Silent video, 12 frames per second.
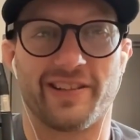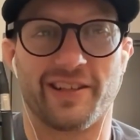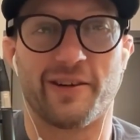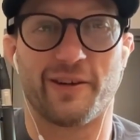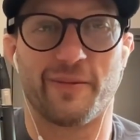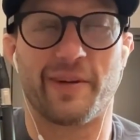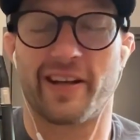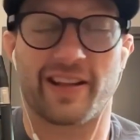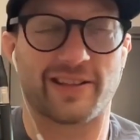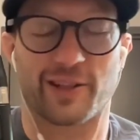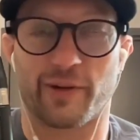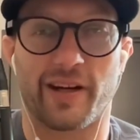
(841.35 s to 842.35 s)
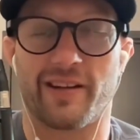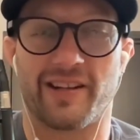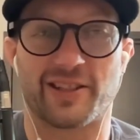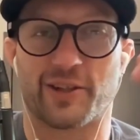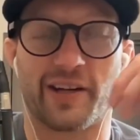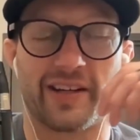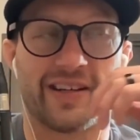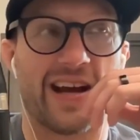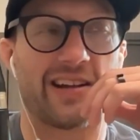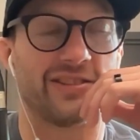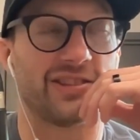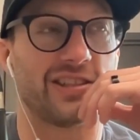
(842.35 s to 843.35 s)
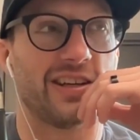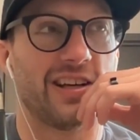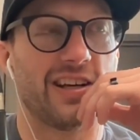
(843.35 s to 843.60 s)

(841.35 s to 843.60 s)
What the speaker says: You know what I mean? Like that's a great analogy.